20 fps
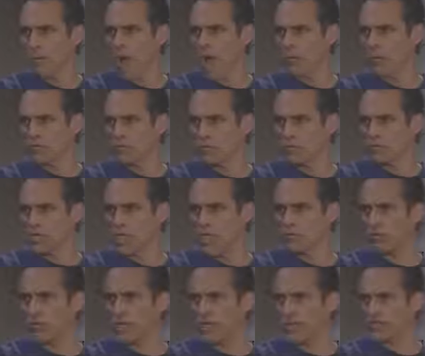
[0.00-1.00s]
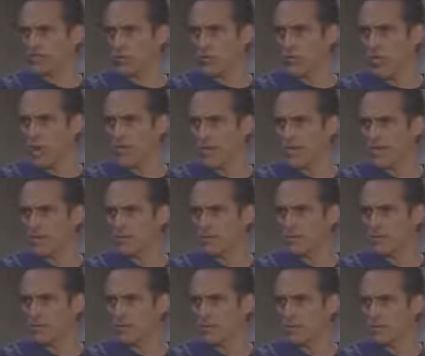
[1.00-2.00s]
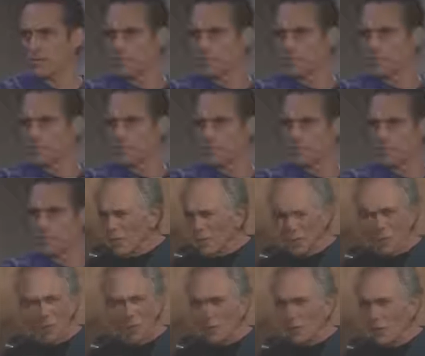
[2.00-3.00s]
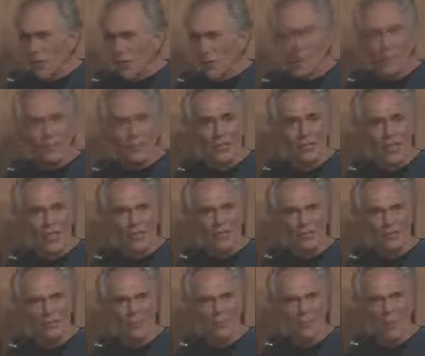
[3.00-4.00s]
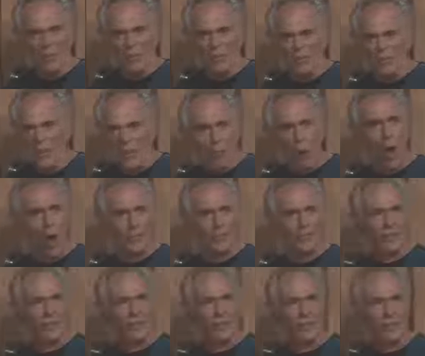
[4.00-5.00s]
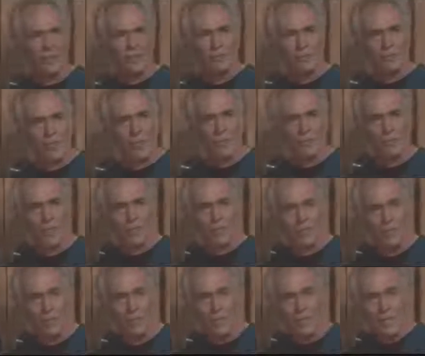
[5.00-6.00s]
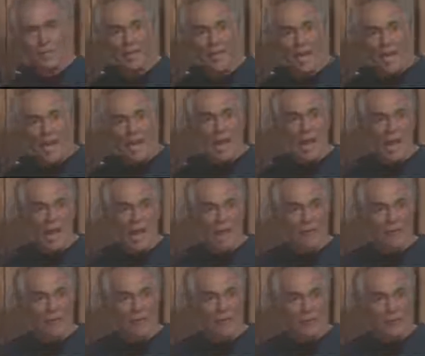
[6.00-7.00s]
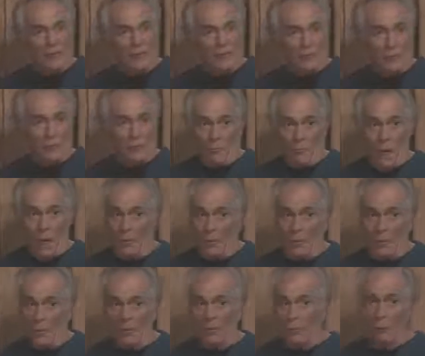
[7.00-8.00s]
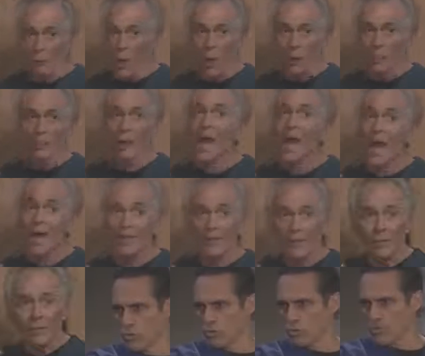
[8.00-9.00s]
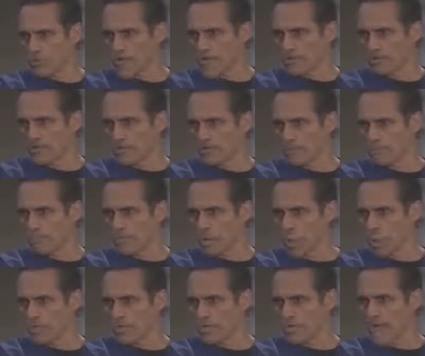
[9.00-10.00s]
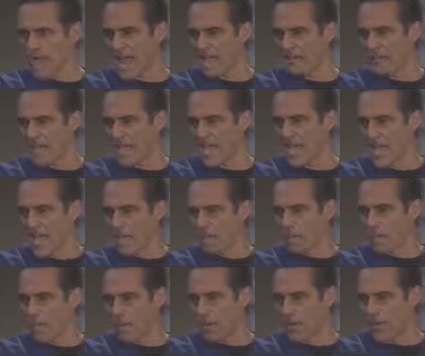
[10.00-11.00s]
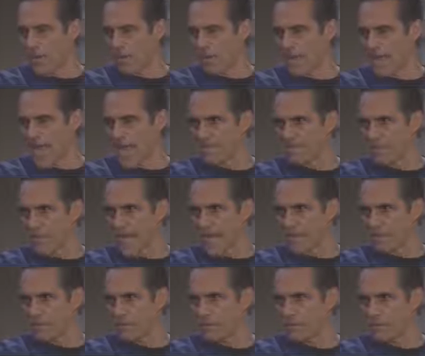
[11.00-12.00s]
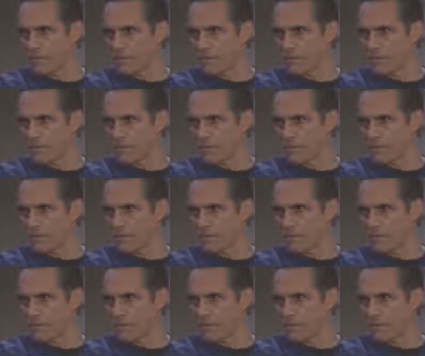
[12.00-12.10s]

Why would you kill an innocent woman? There's no such thing as an innocent woman. They're all guilty of something. Even if it's just marrying the wrong man. You set this in motion, Anthony, to manipulate me.